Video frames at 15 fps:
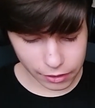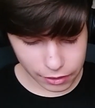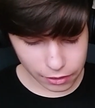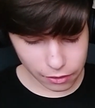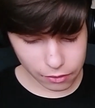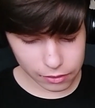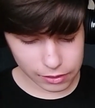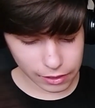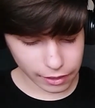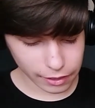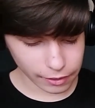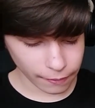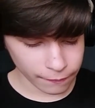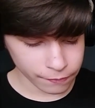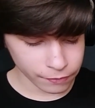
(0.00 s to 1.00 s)
videos?
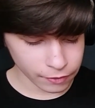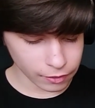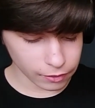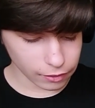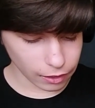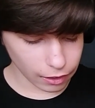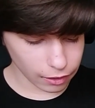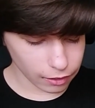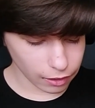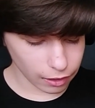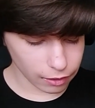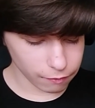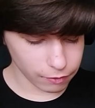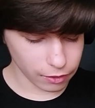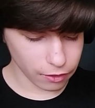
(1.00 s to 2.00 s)
Like,
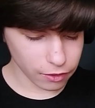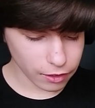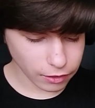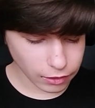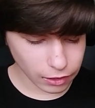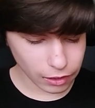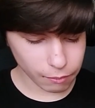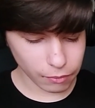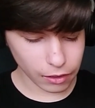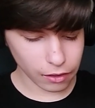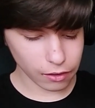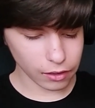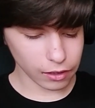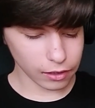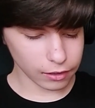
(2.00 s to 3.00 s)
I've been thinking
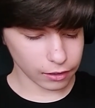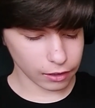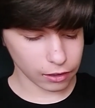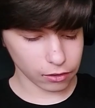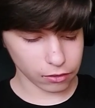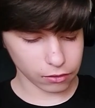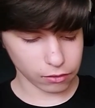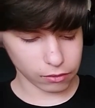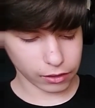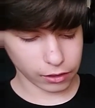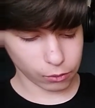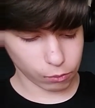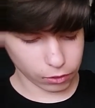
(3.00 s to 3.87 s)
about it and I don't know like